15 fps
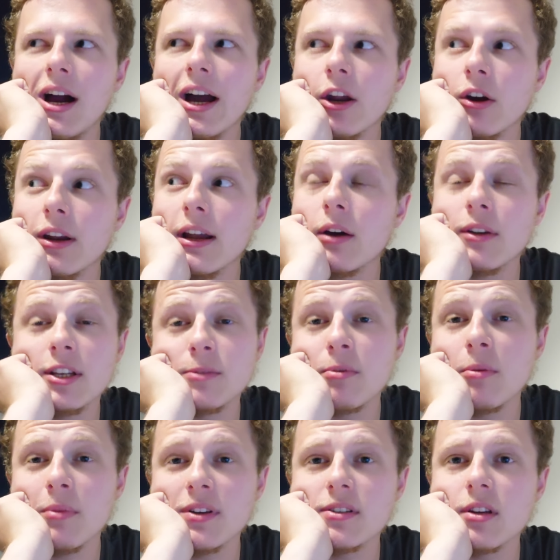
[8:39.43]
and I now need to
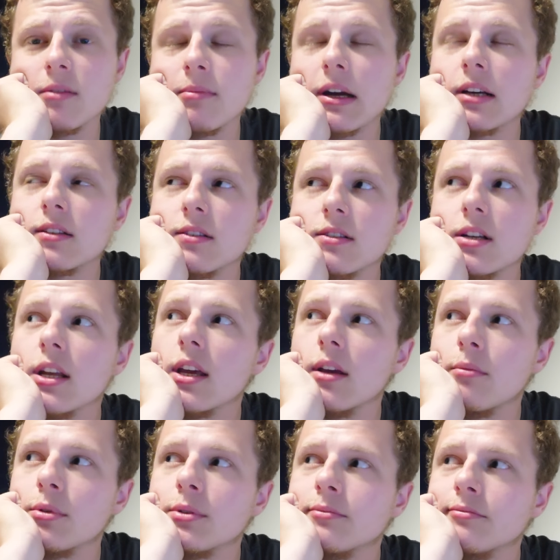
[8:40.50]
put my son back to
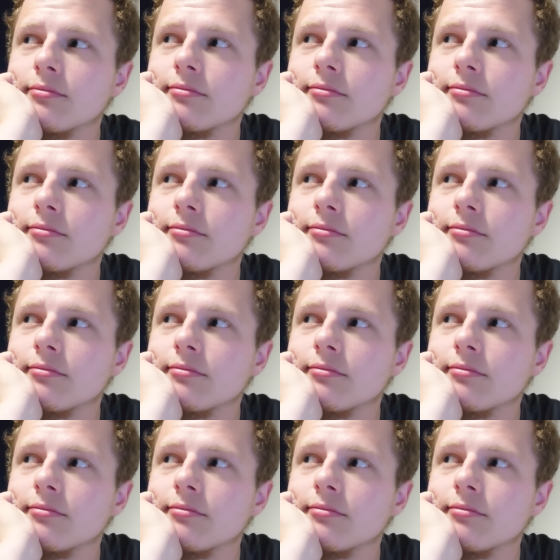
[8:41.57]
sleep,